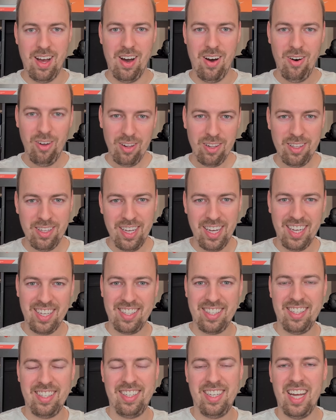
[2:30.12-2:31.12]
All things
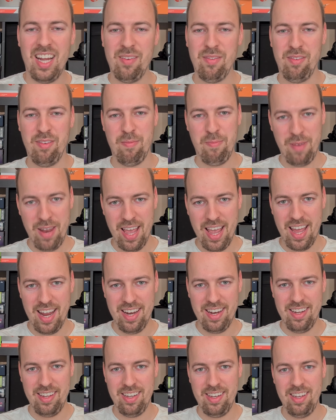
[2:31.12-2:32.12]
start with a plan.
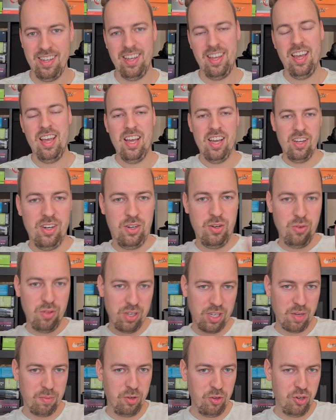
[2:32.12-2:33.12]
To the
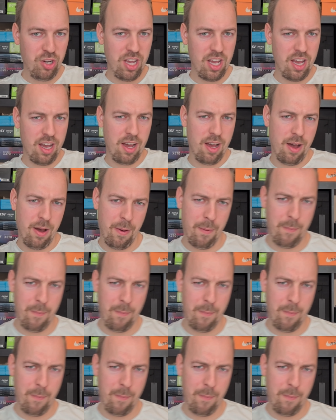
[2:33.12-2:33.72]
computer!